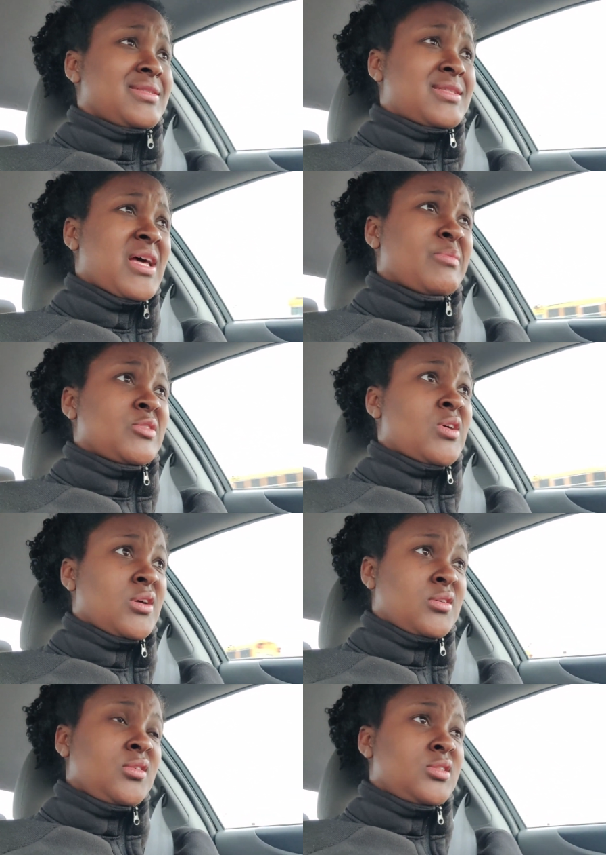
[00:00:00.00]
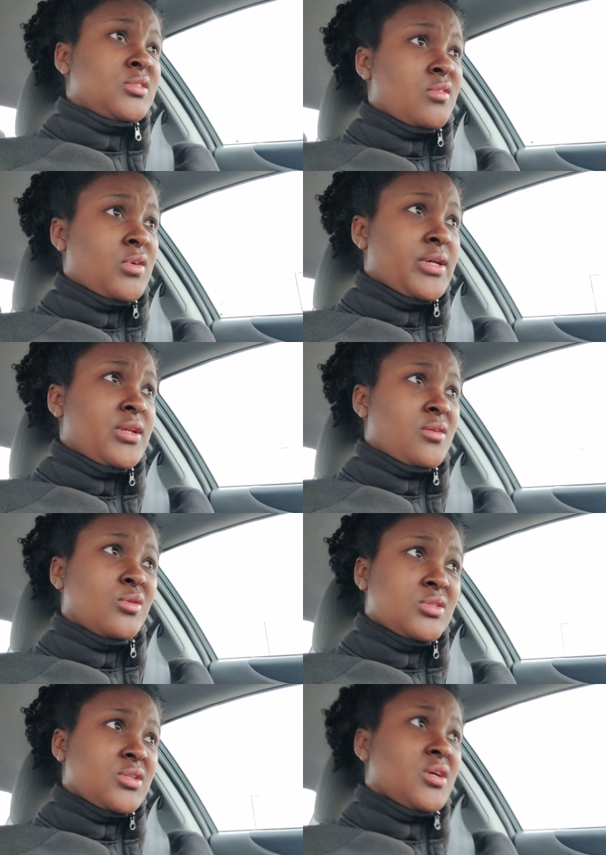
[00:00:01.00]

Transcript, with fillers: assignment so I could just go ahead and go